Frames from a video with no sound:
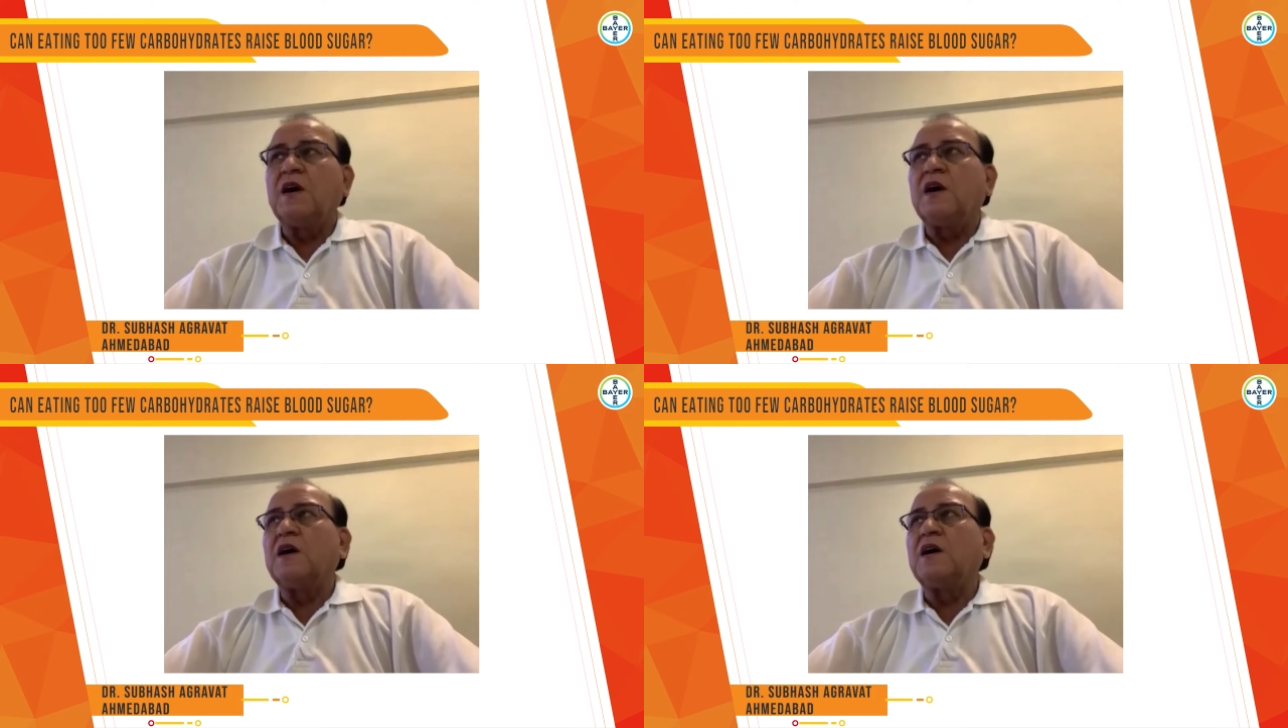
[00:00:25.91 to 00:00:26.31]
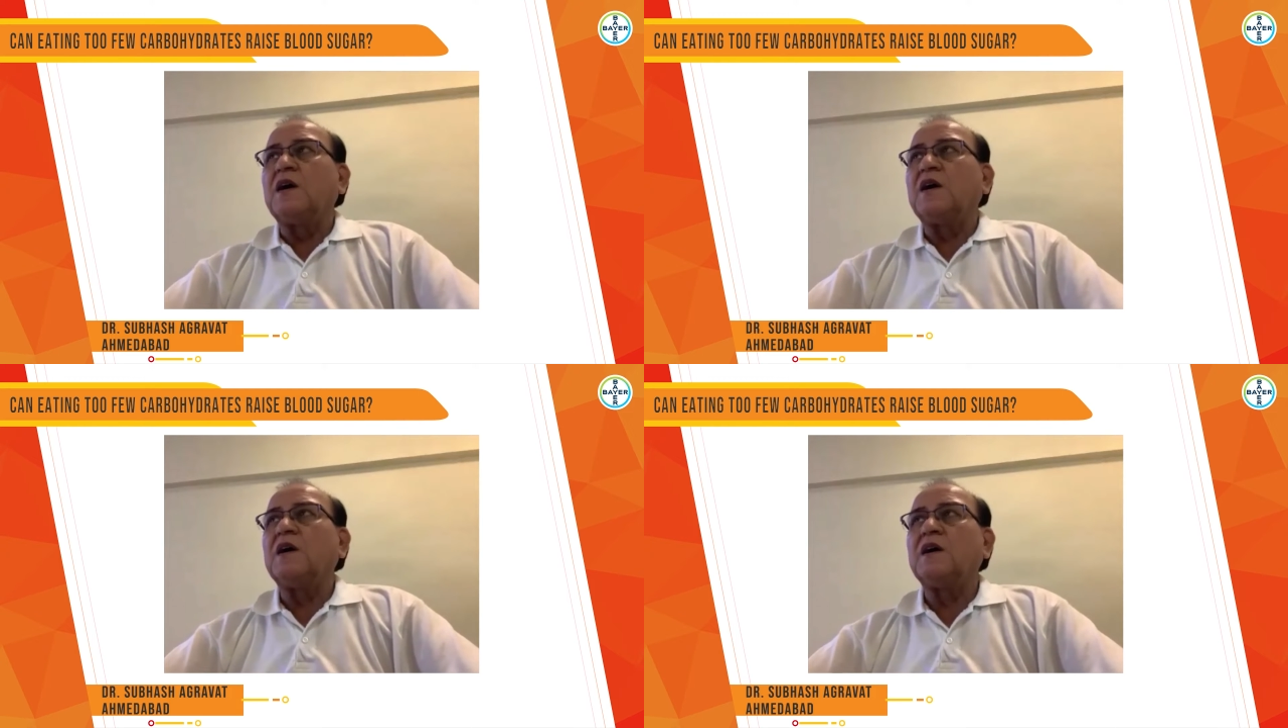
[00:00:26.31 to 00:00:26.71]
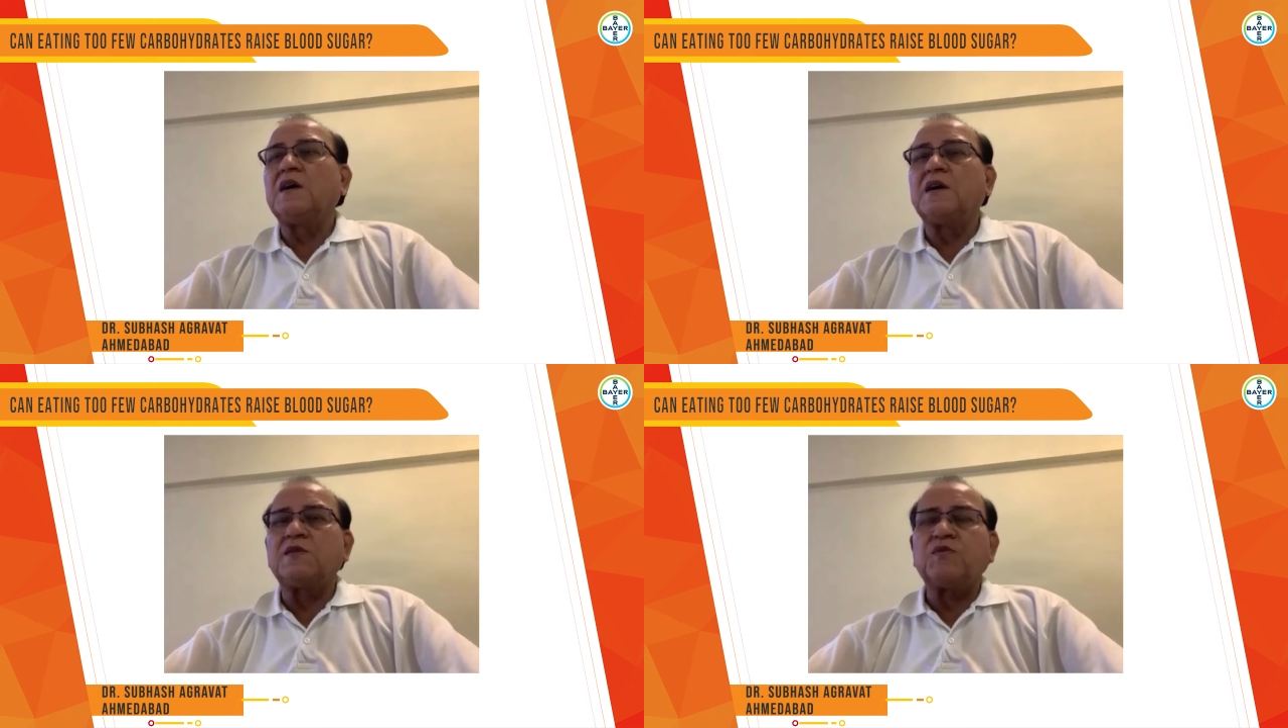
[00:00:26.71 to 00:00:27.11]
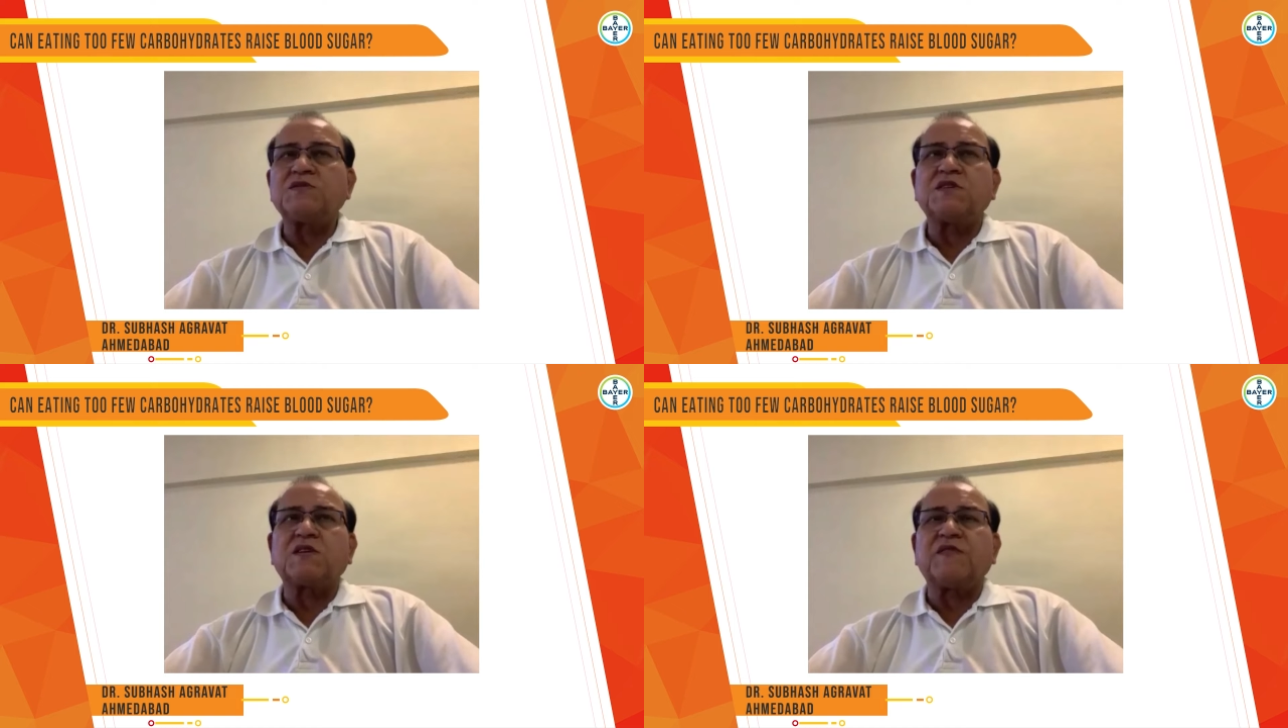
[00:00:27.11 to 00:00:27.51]
It
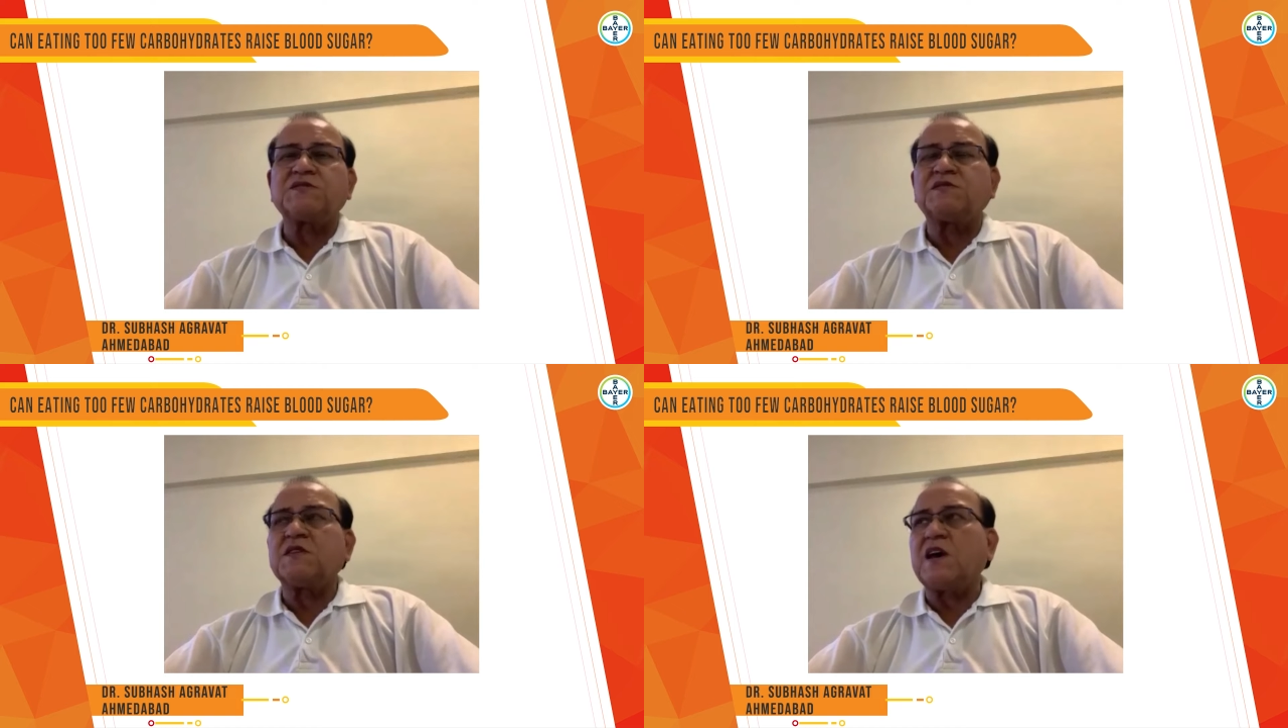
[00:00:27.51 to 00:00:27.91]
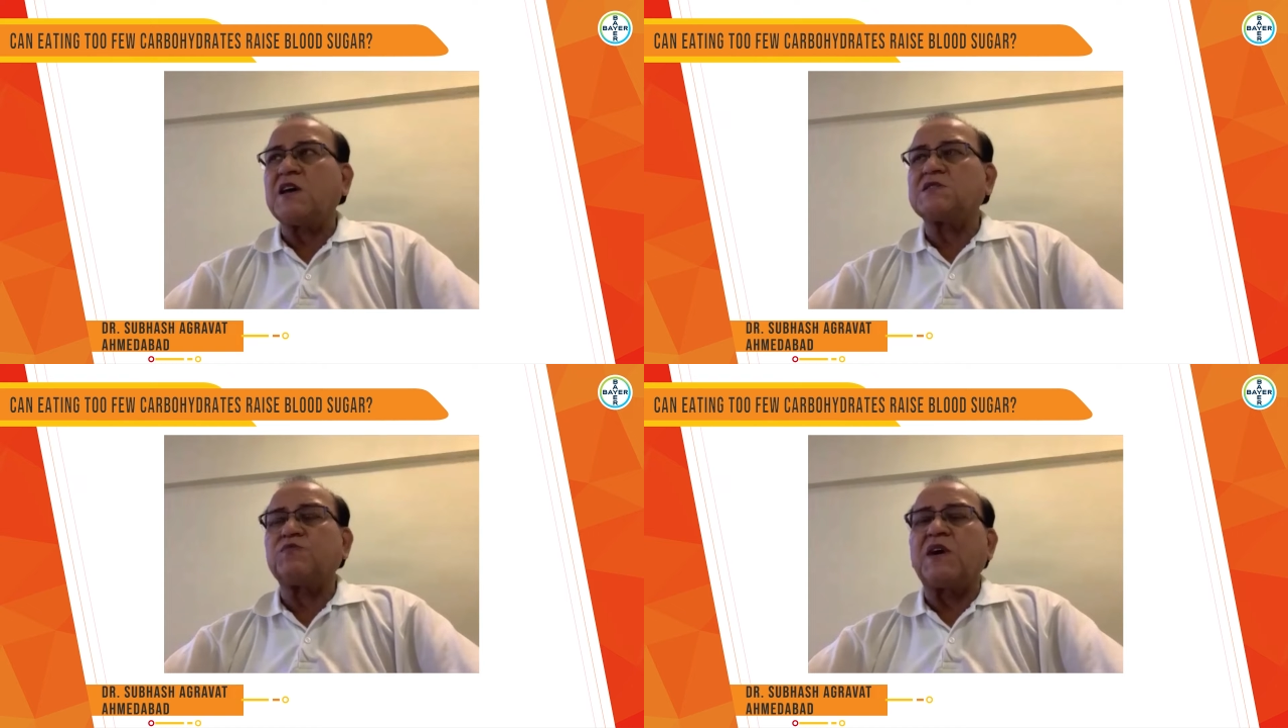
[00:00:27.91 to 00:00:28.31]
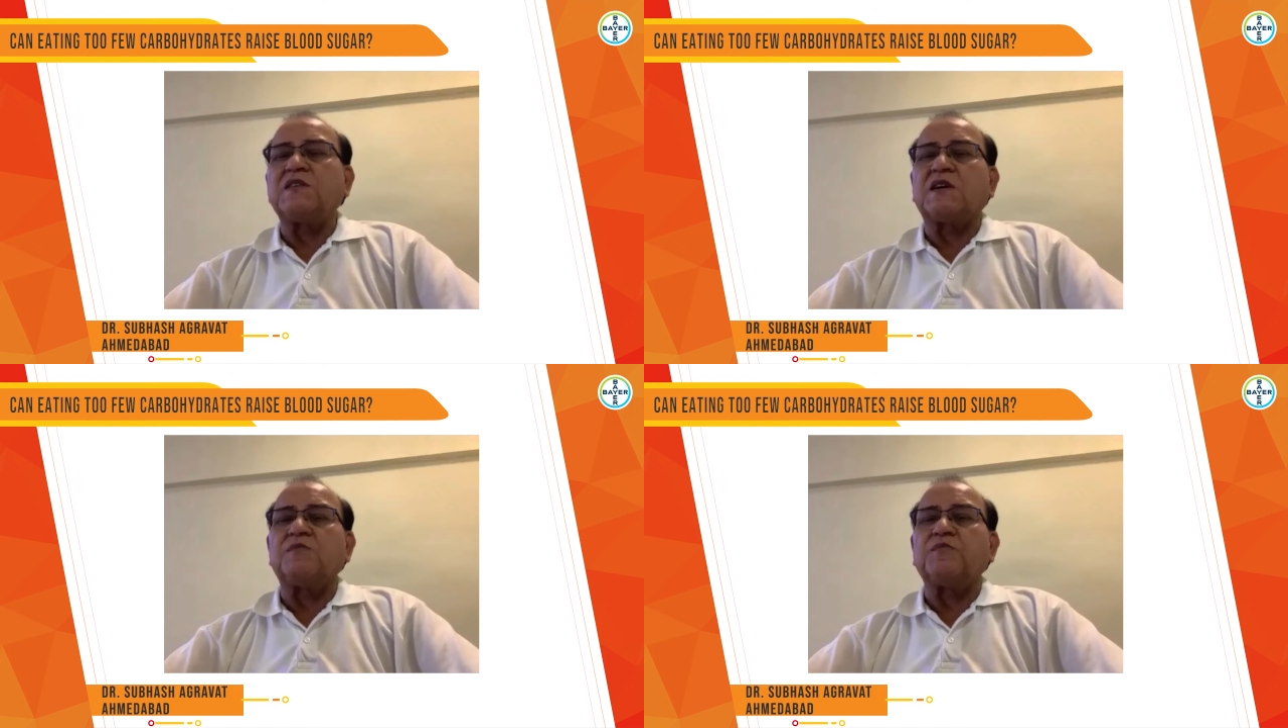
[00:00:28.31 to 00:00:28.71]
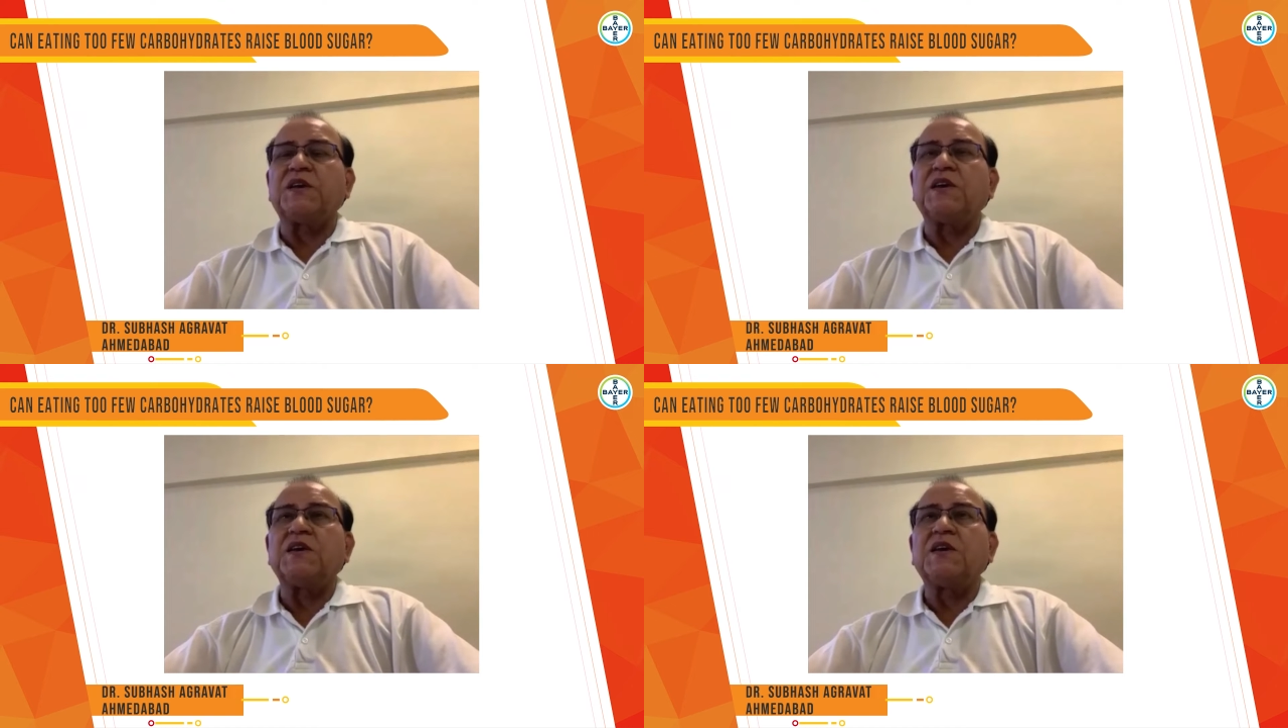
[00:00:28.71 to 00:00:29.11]
was the question asked by the
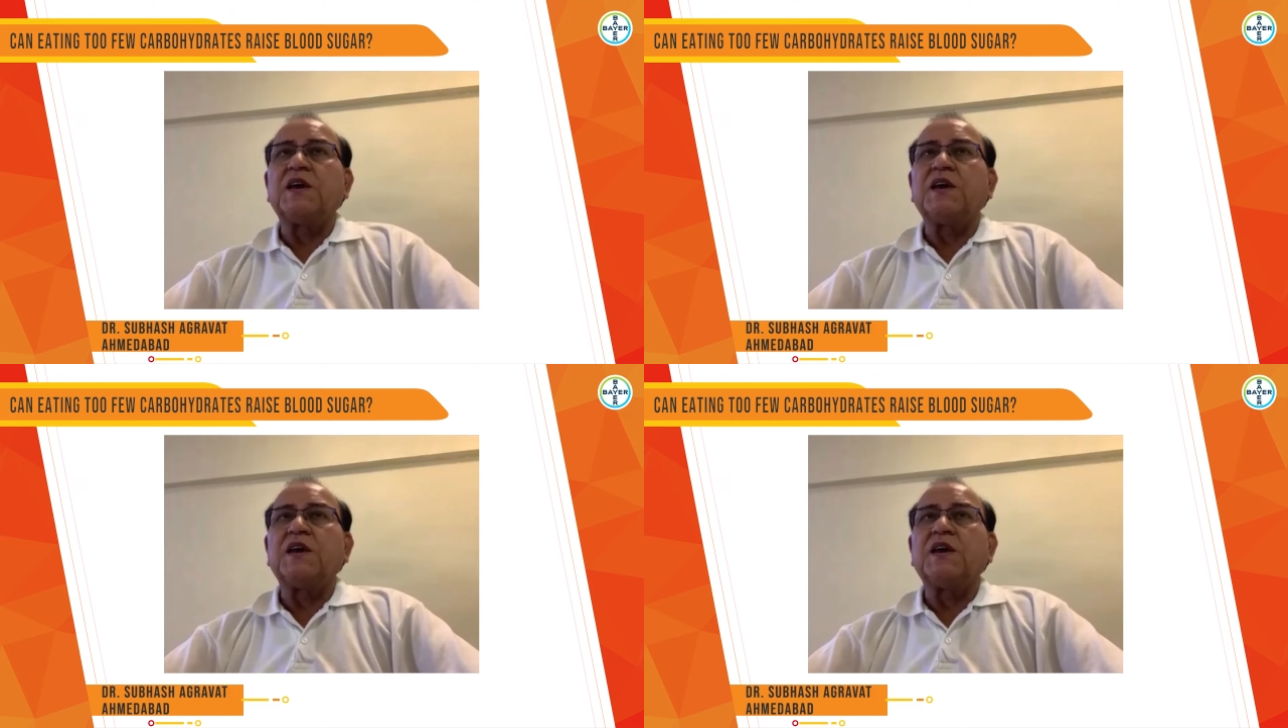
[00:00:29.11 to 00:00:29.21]
company,